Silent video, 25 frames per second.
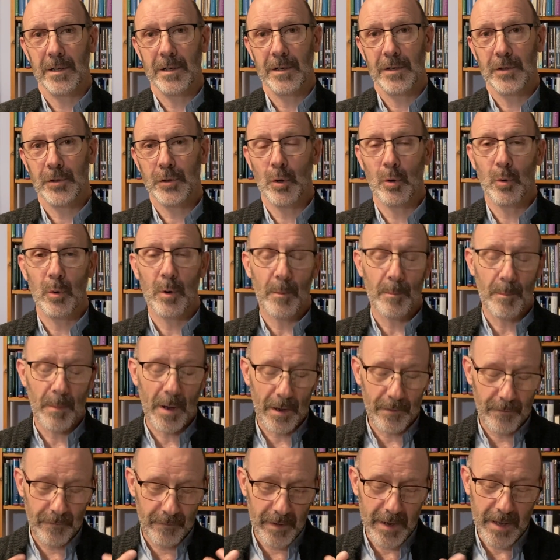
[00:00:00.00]
So my
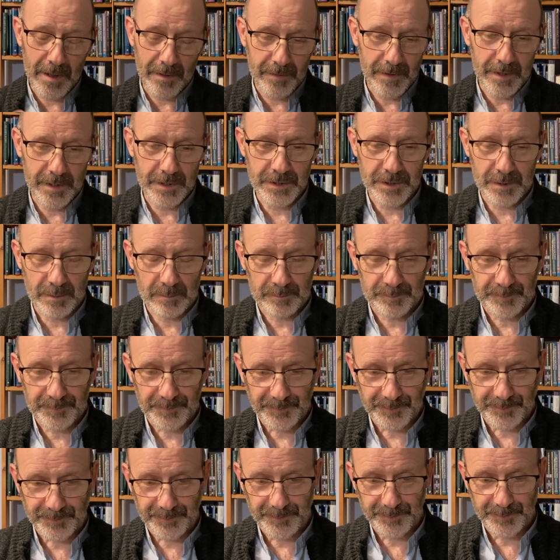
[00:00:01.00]
faith is
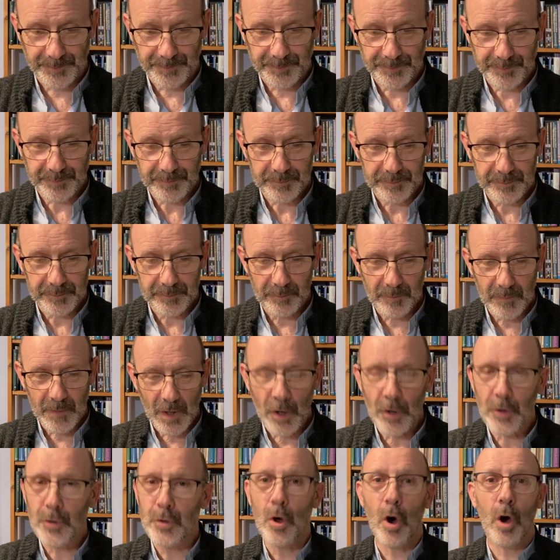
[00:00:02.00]

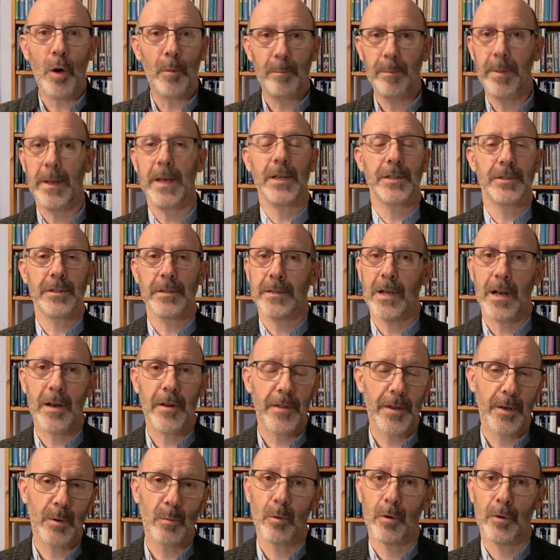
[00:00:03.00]
not based on
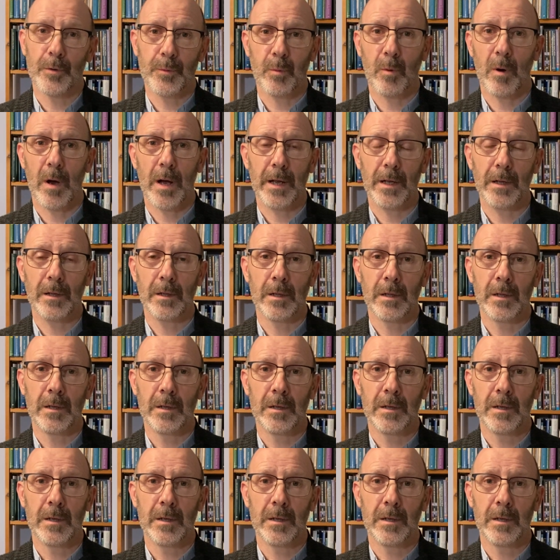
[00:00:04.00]
anything worthwhile.